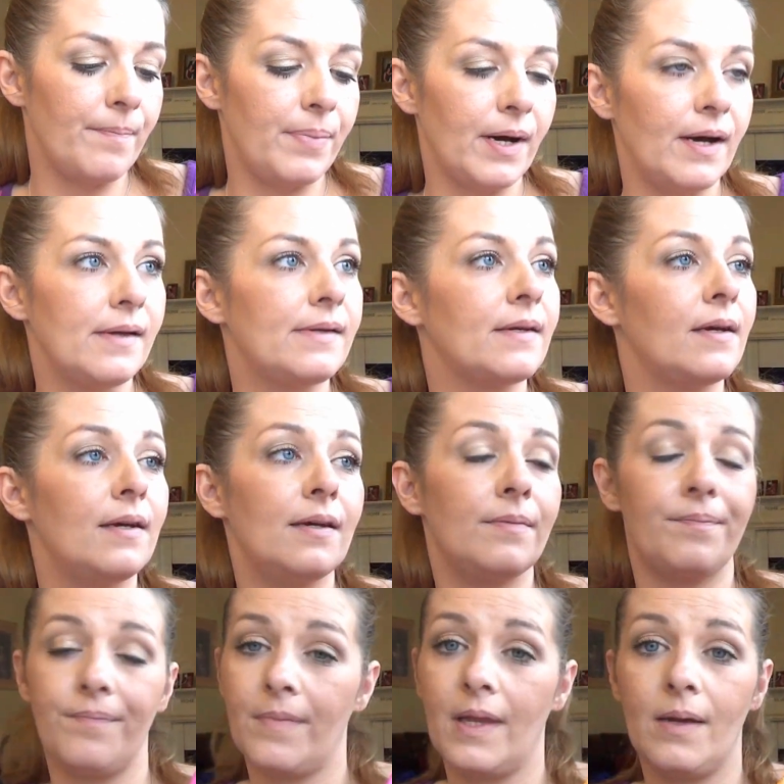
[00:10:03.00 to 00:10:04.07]
but
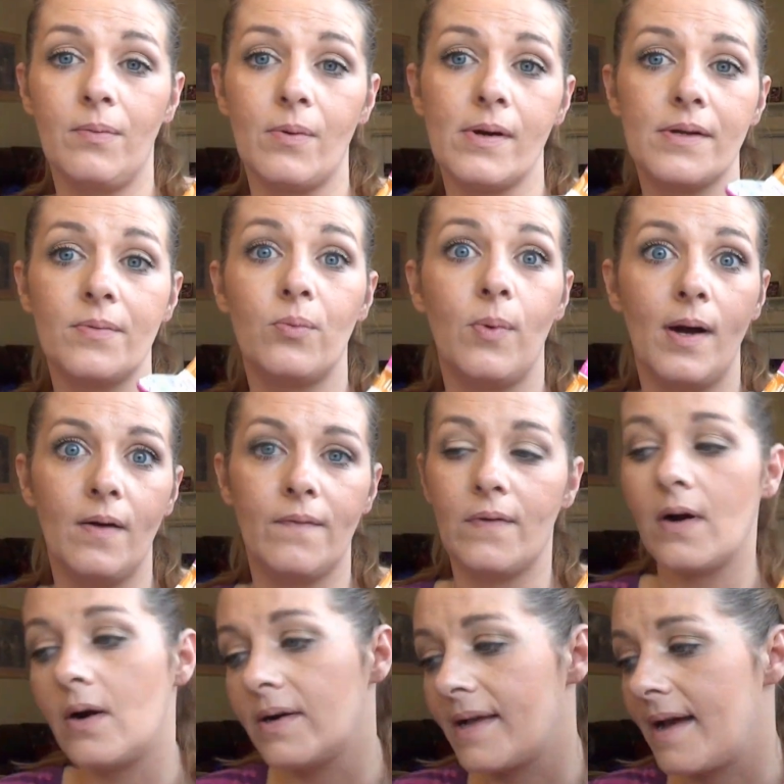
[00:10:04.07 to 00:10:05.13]
it worked well for
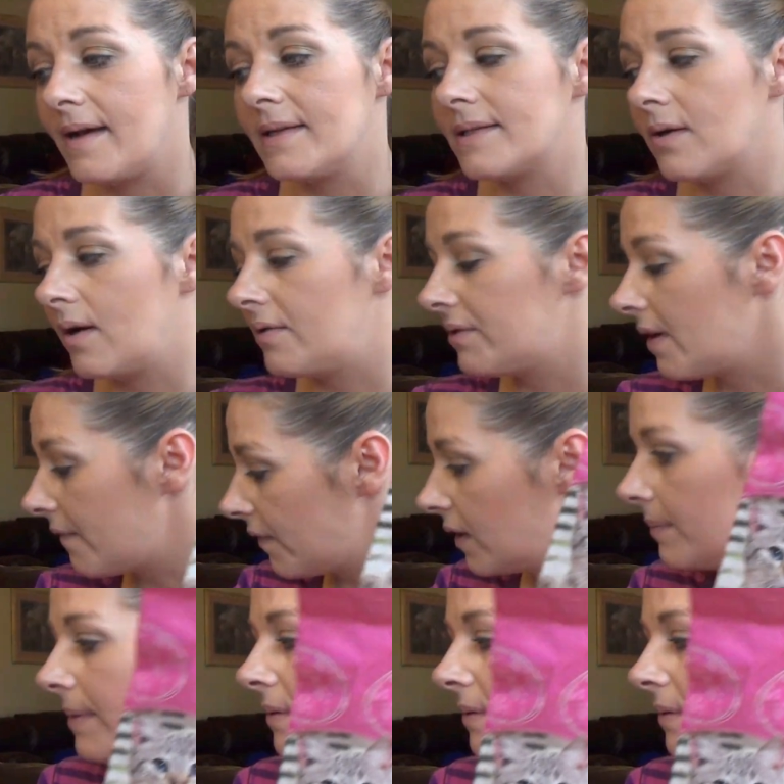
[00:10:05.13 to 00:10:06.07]
our cats, so I'll definitely